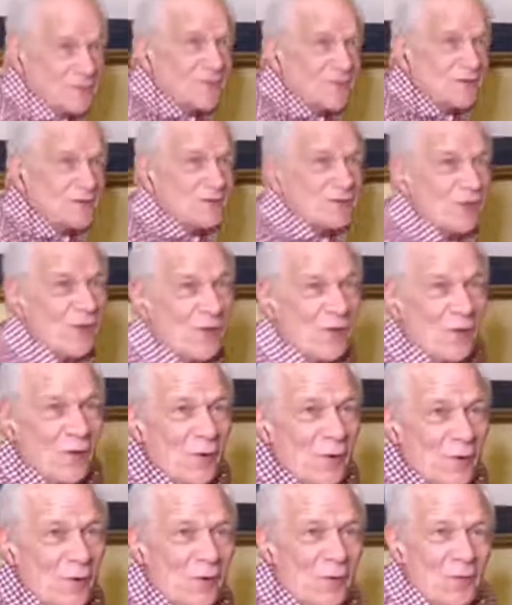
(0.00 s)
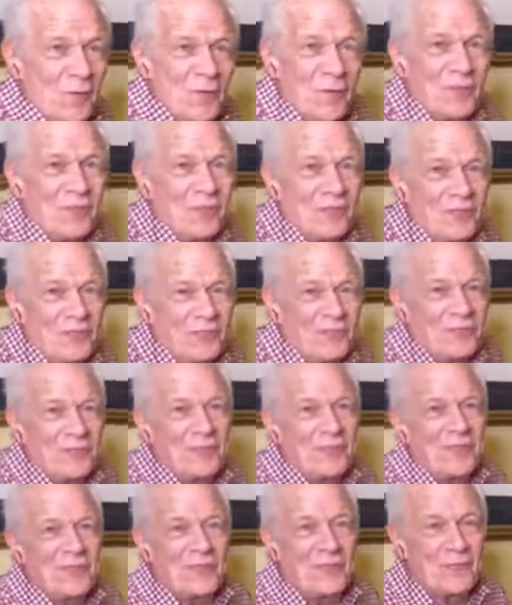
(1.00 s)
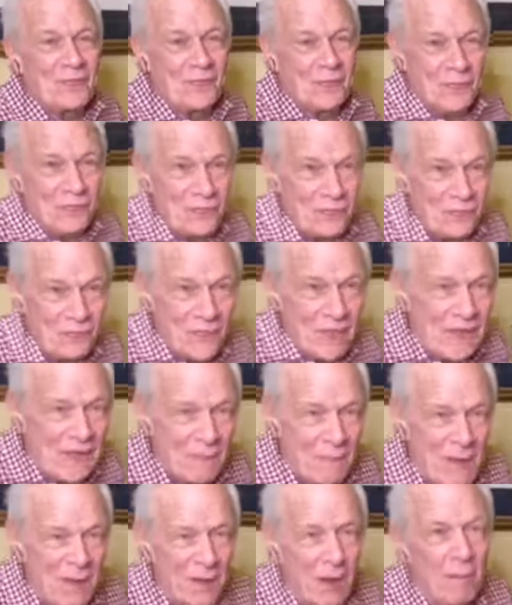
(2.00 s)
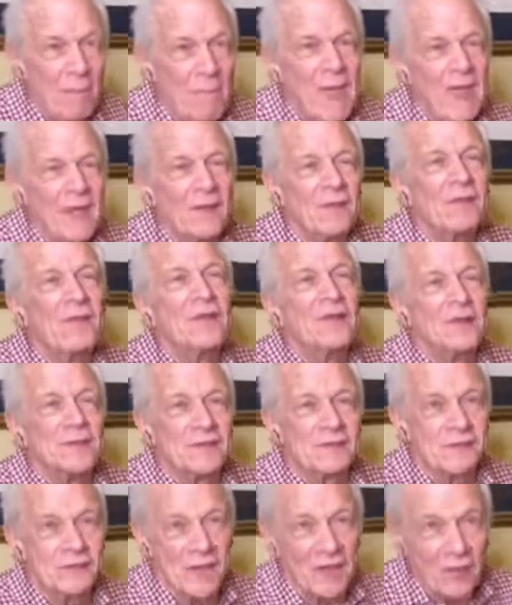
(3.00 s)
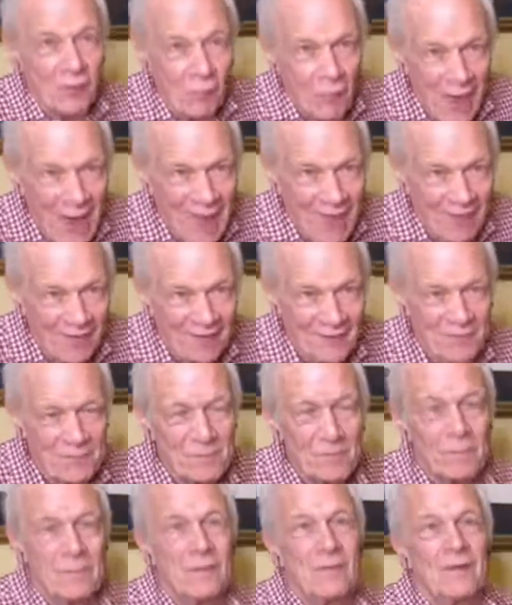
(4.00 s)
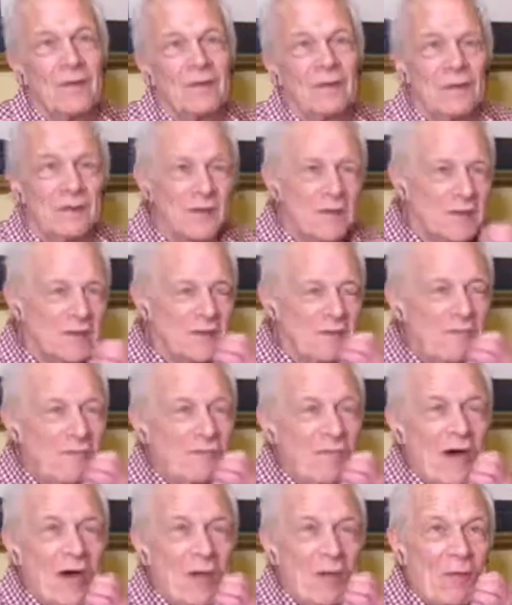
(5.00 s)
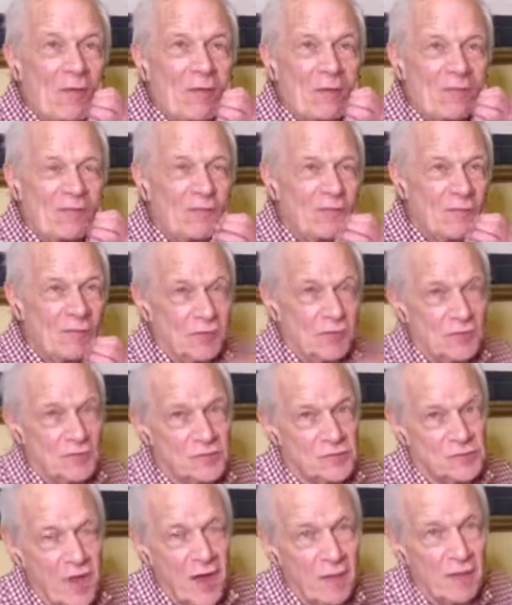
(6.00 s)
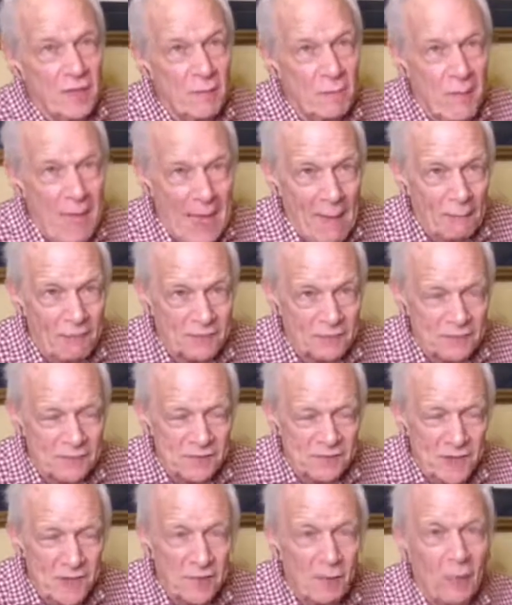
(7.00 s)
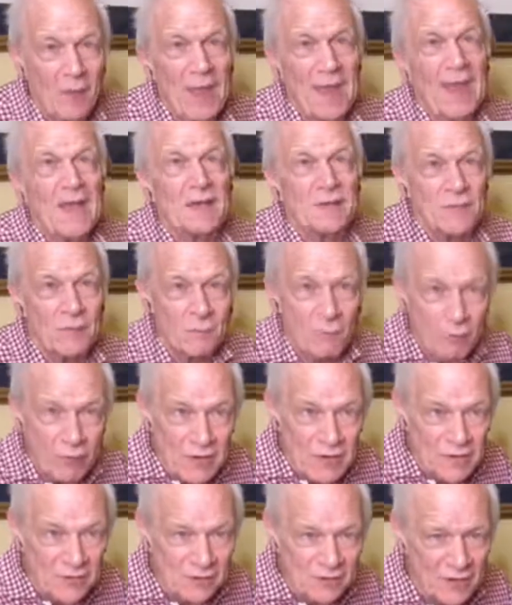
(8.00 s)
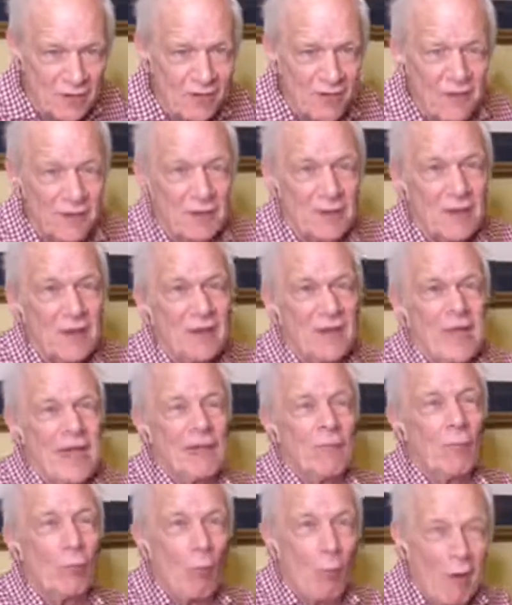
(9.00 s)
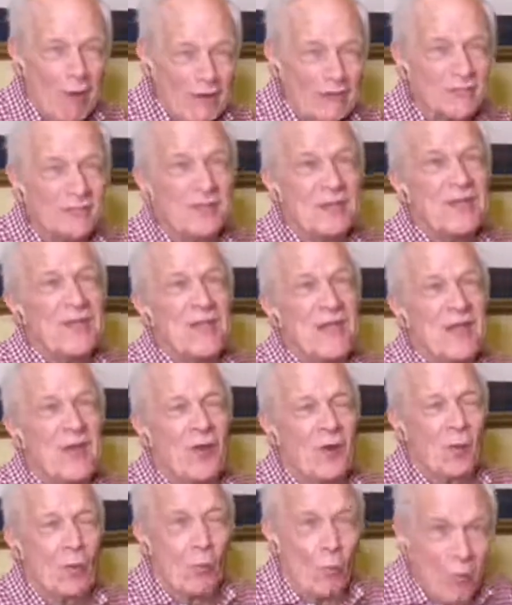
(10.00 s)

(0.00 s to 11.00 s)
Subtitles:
So think about our man Zechariah, father of John the Baptist. Zechariah is a priest, and once a year,